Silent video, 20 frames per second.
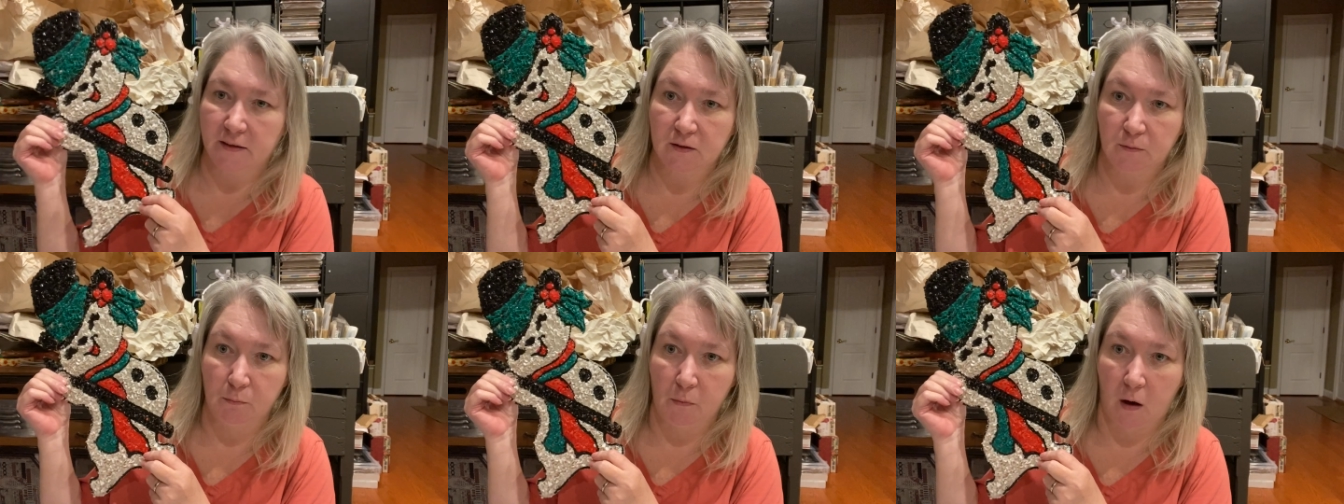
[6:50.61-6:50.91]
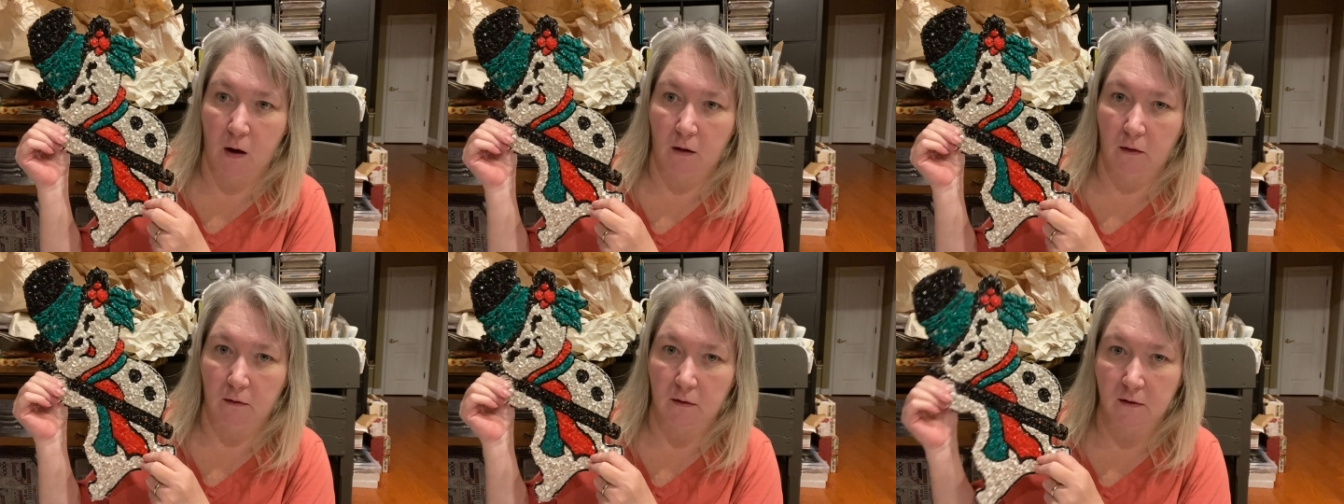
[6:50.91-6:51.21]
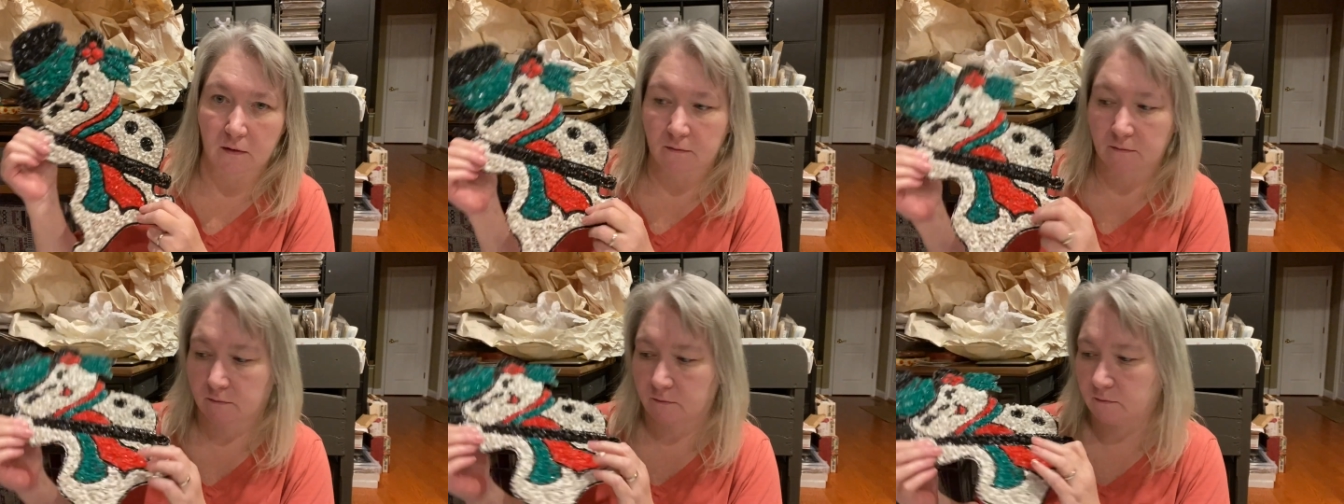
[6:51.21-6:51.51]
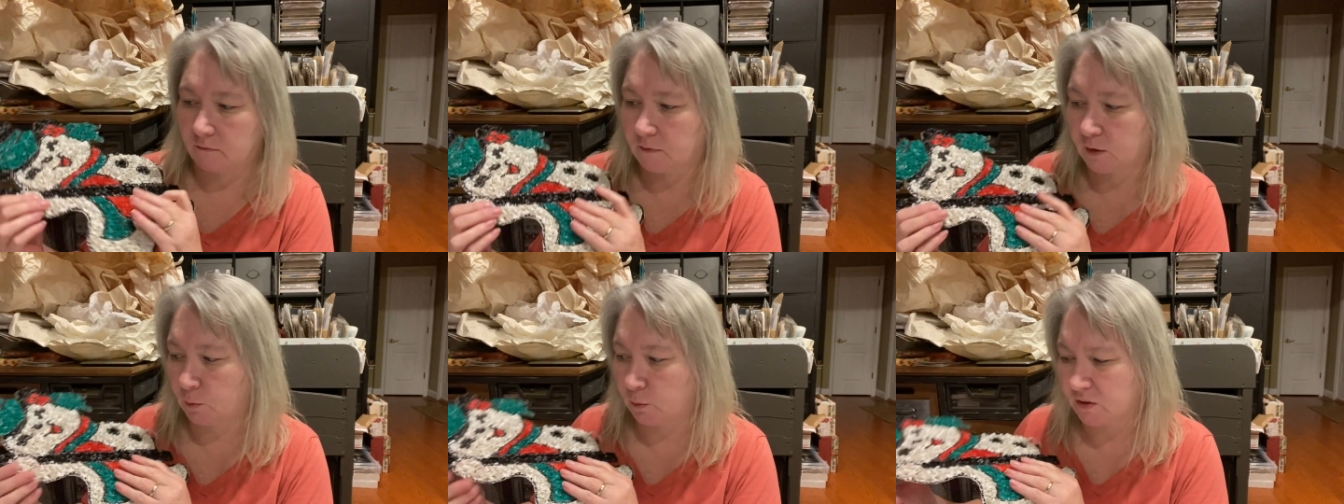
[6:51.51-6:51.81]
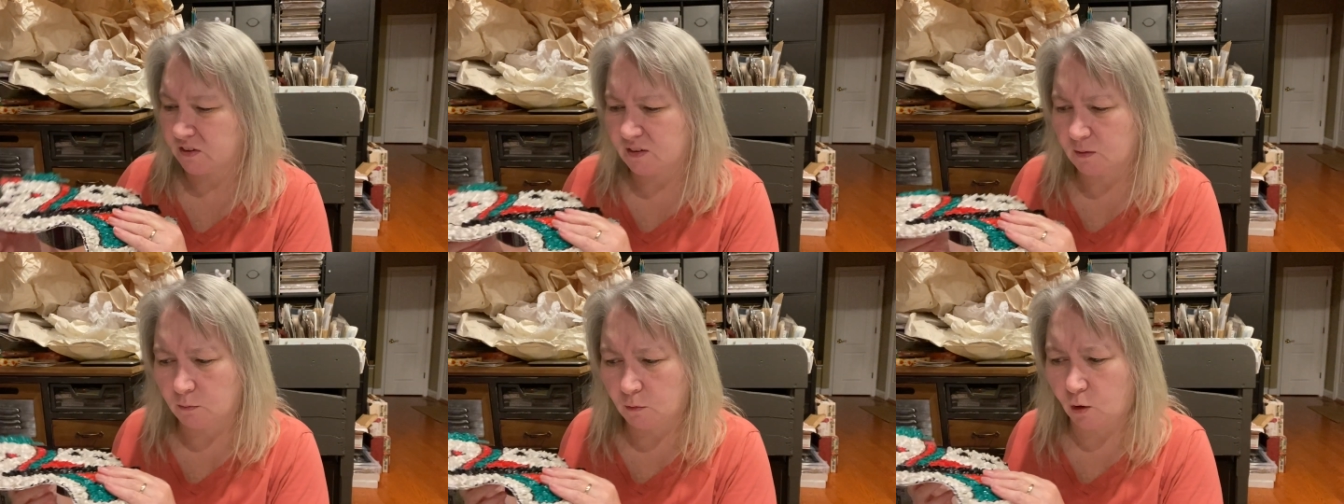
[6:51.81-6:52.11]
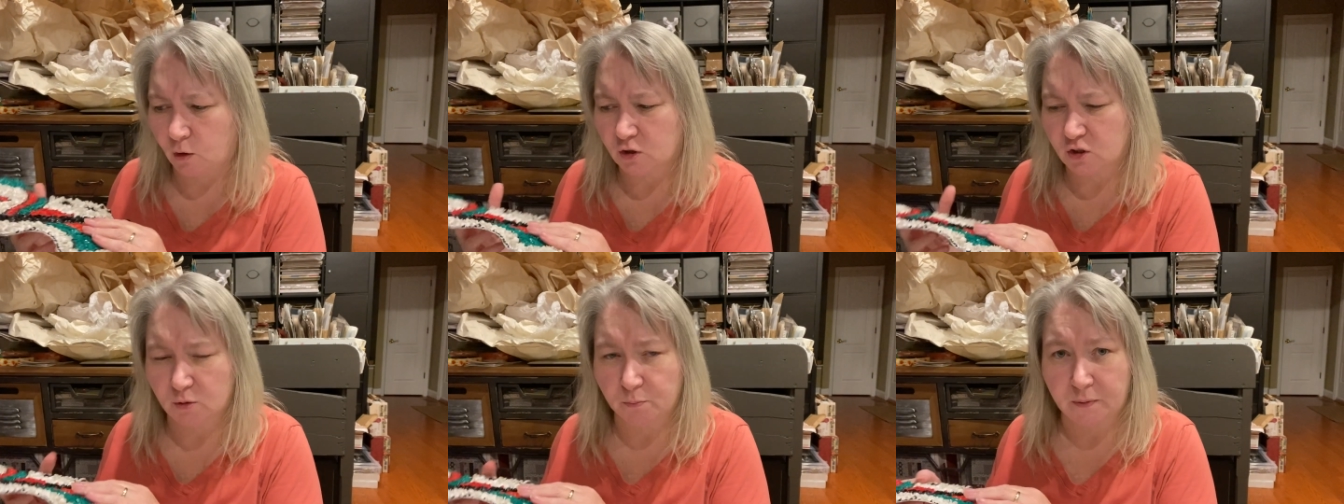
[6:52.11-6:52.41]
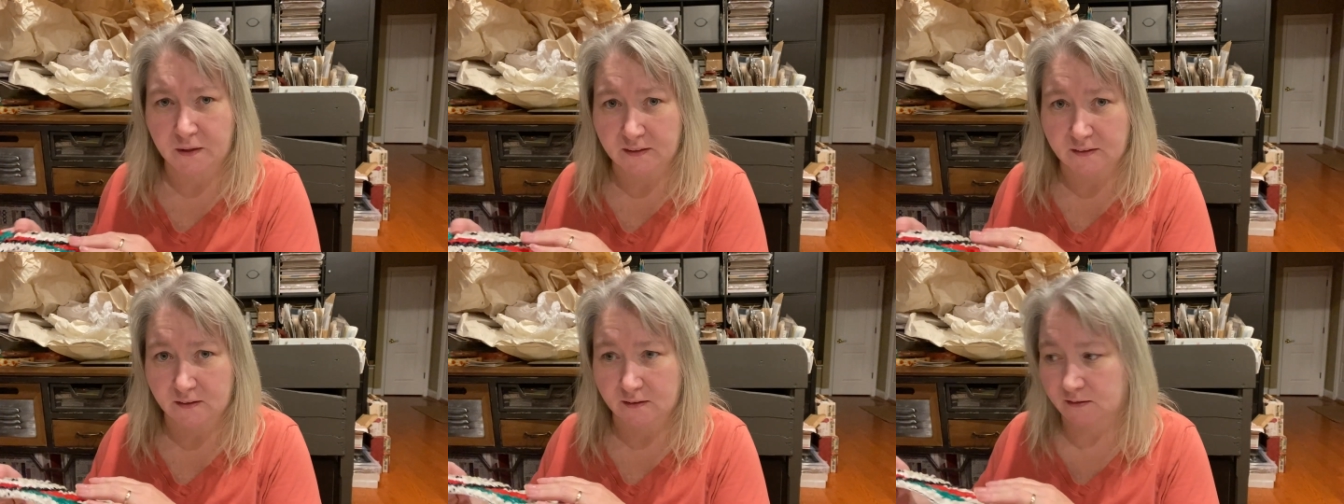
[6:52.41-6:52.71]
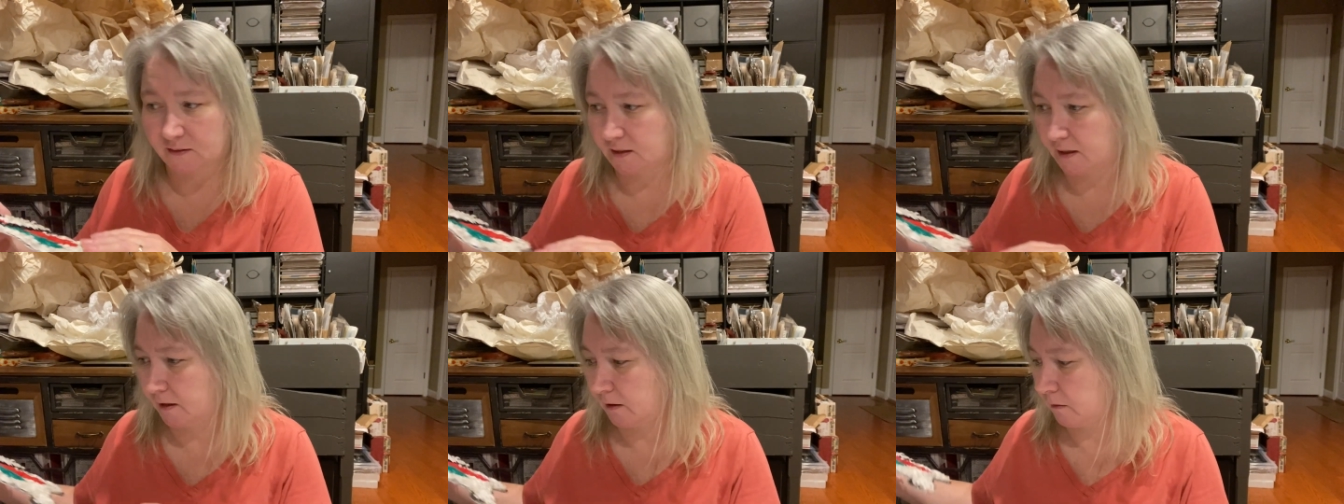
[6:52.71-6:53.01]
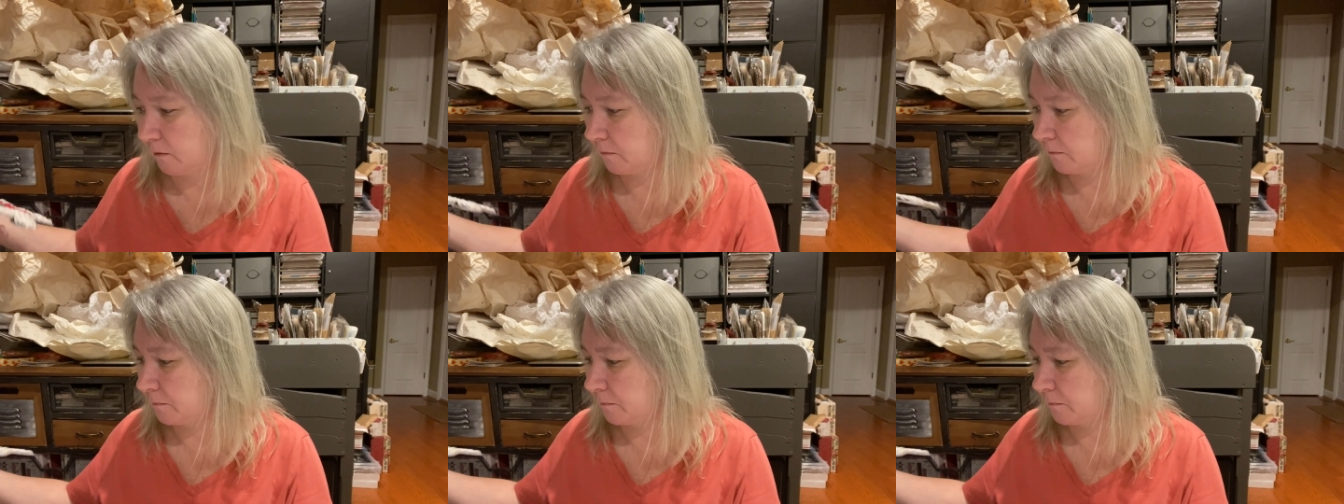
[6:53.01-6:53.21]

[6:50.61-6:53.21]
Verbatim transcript: smaller. There was some larger pieces there.